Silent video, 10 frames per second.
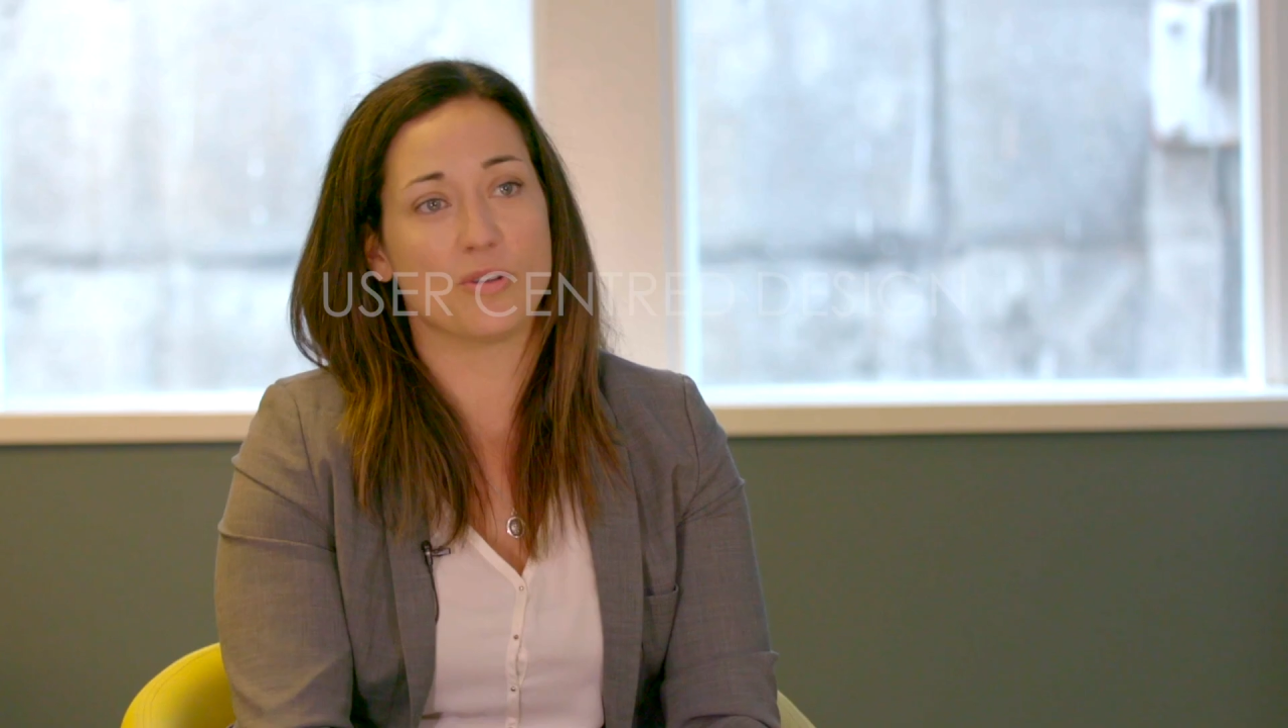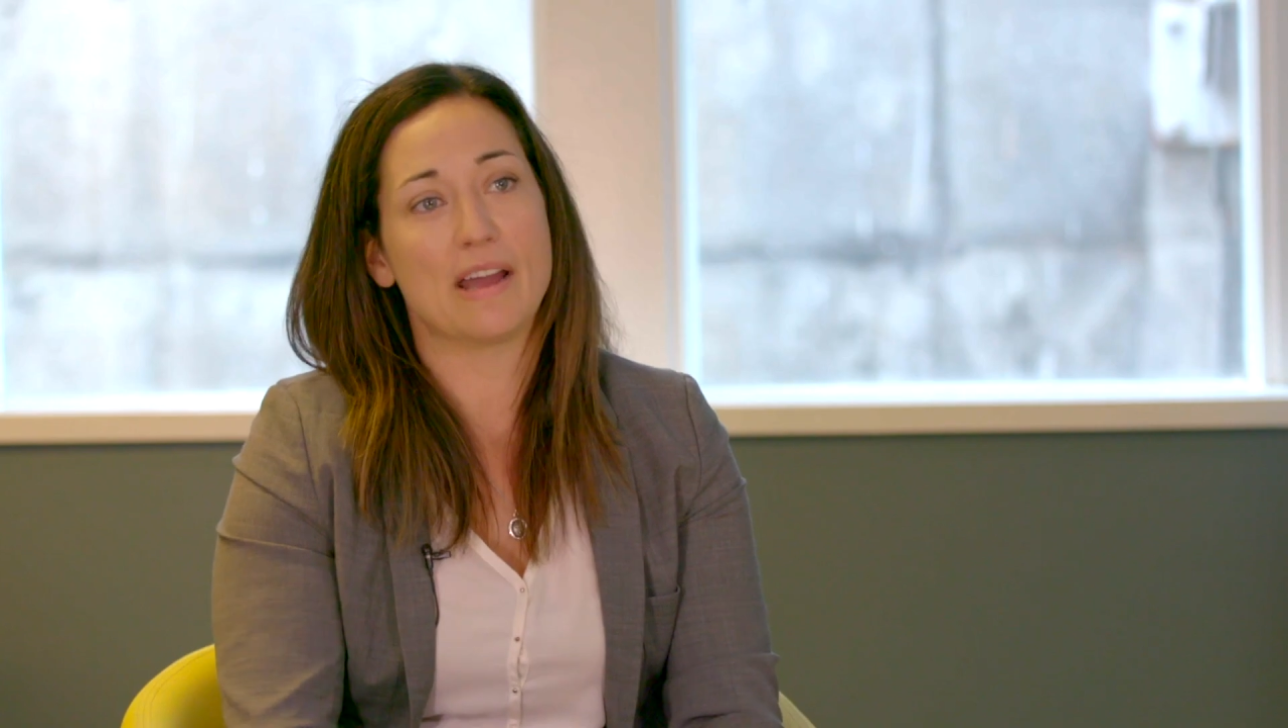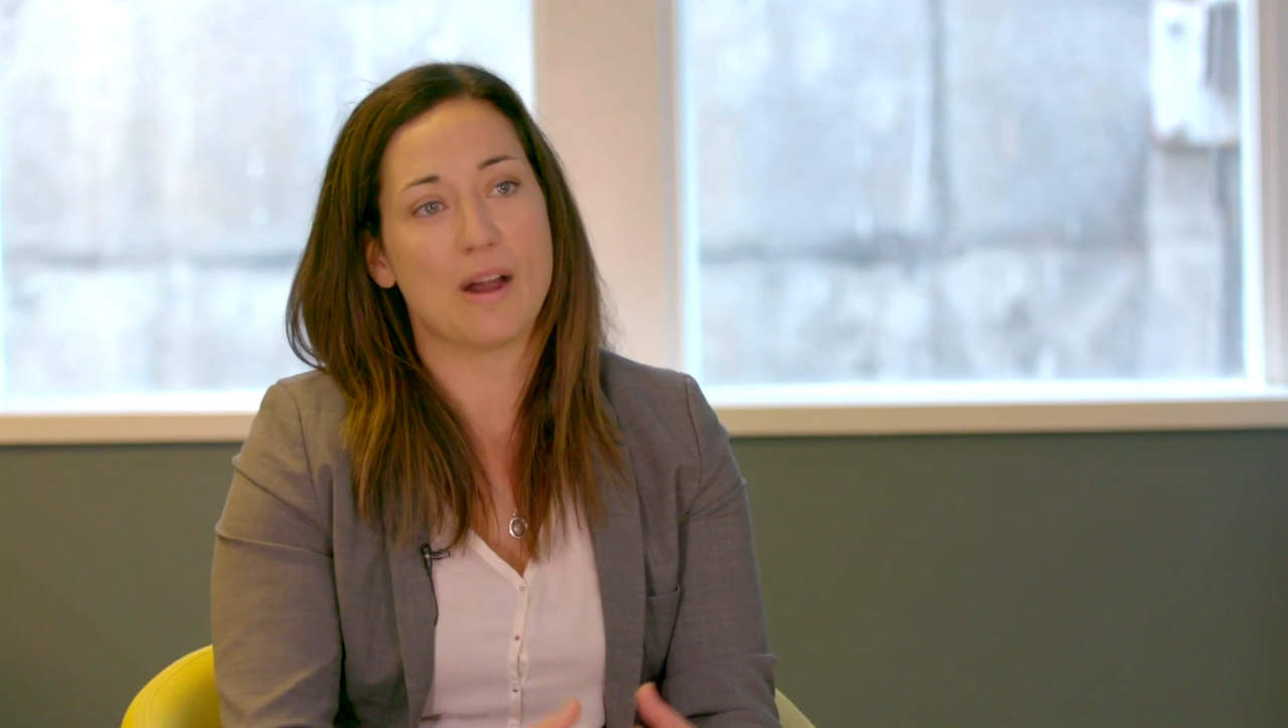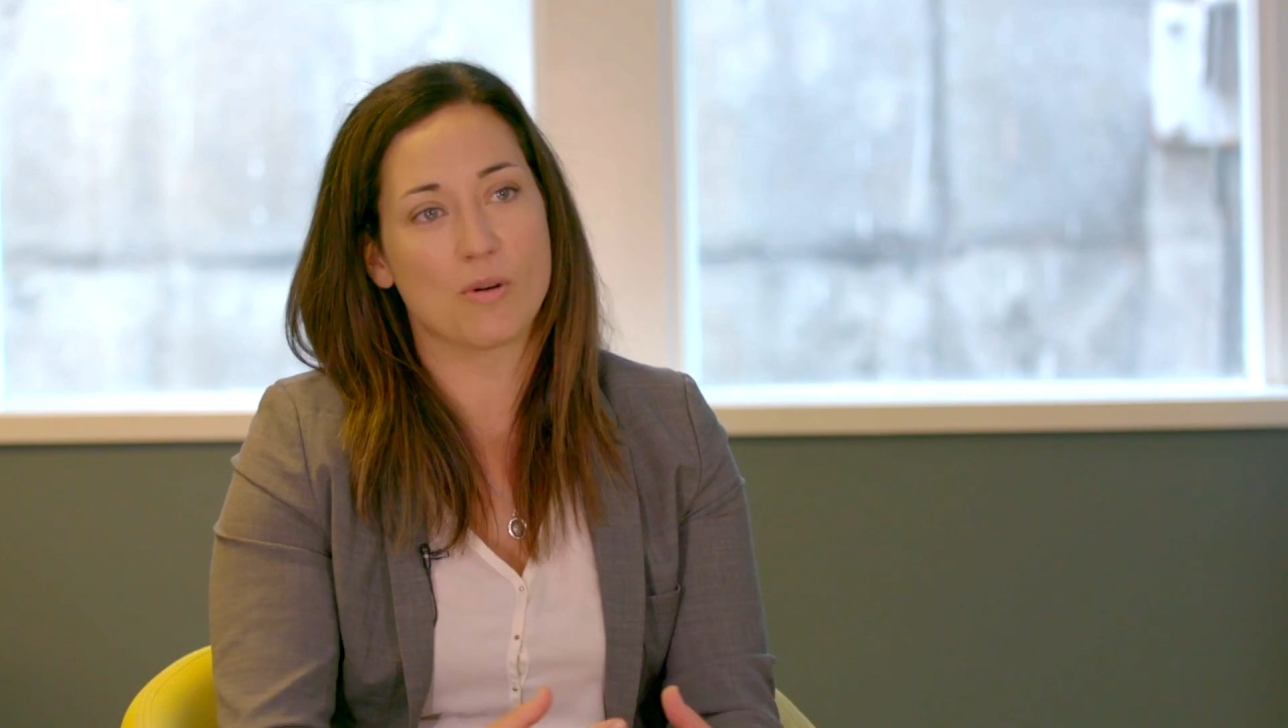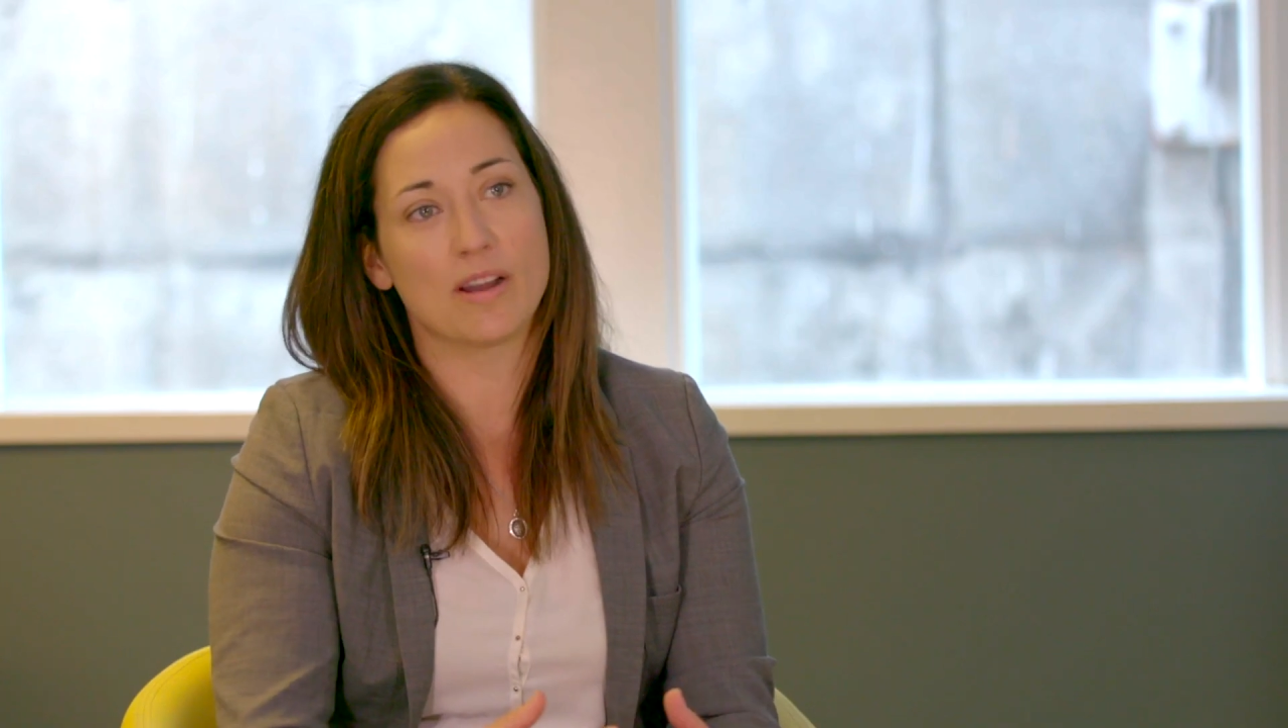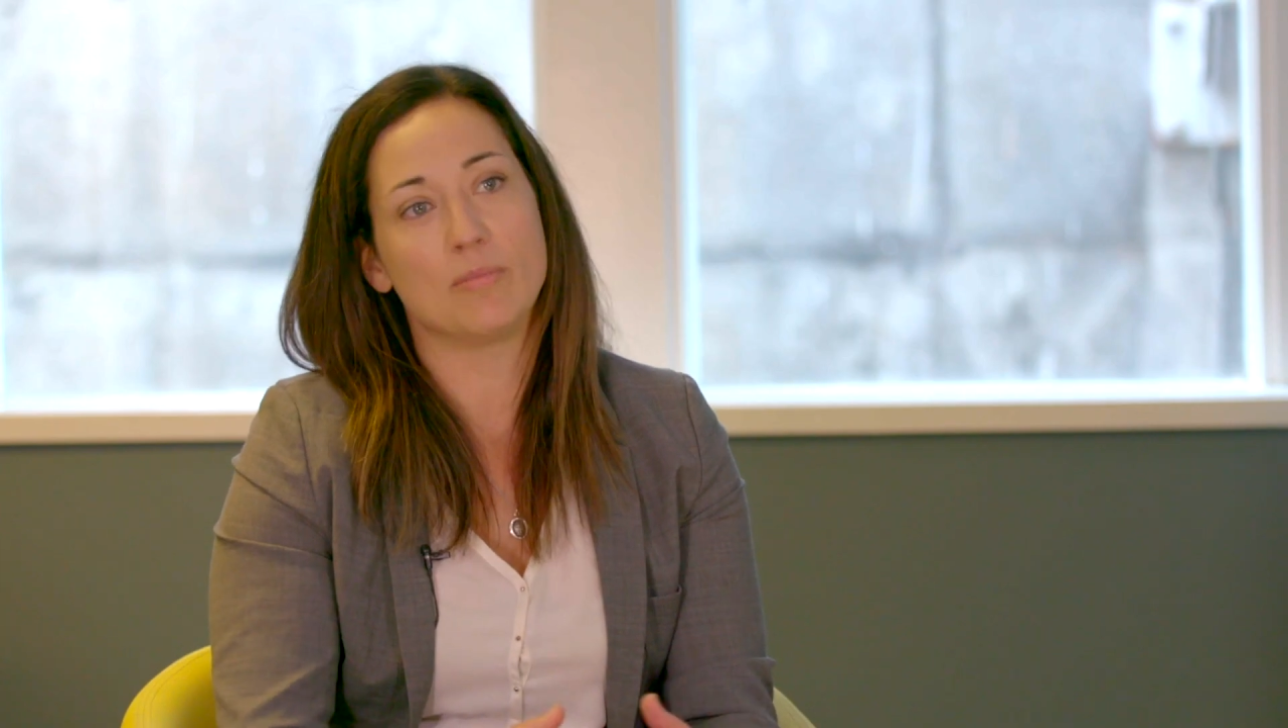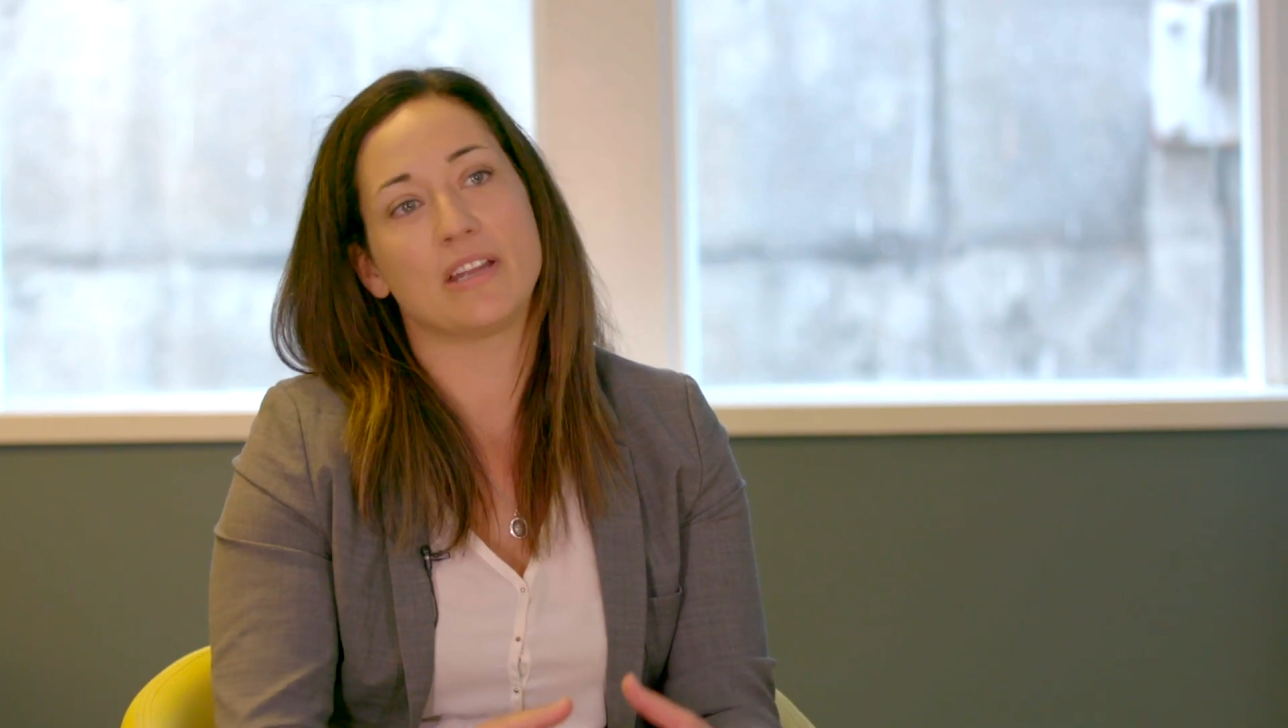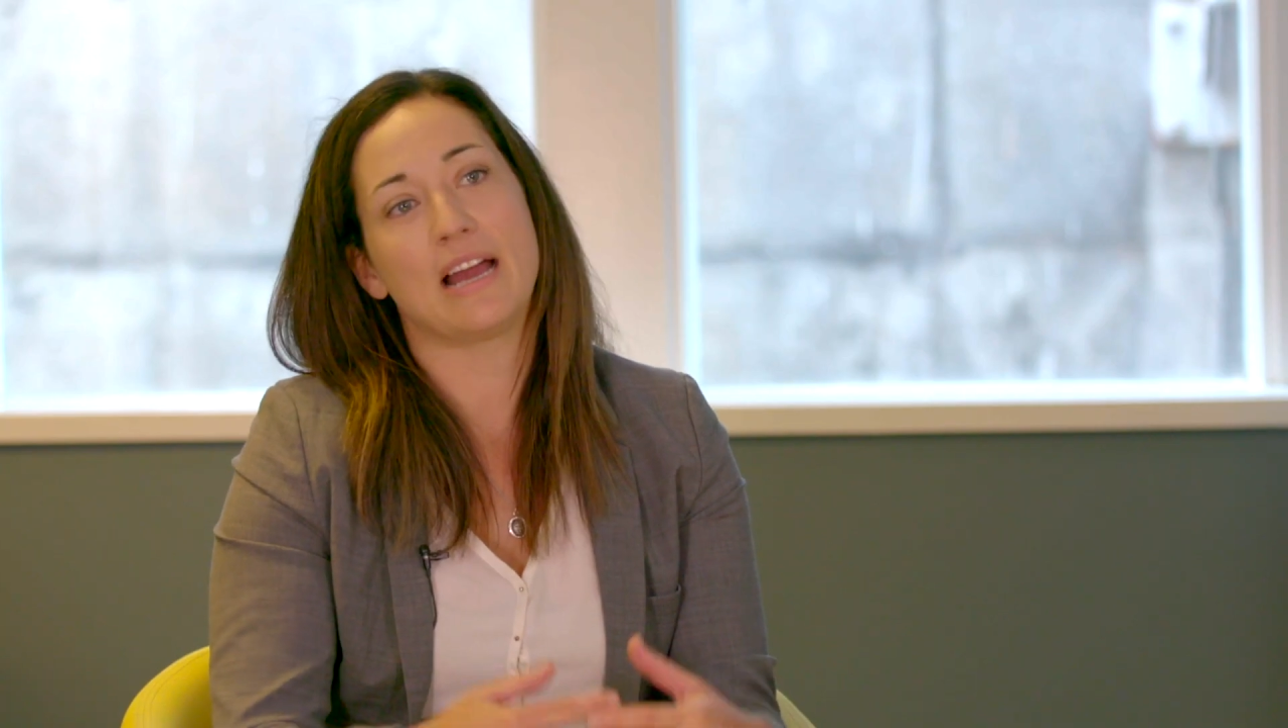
now we're able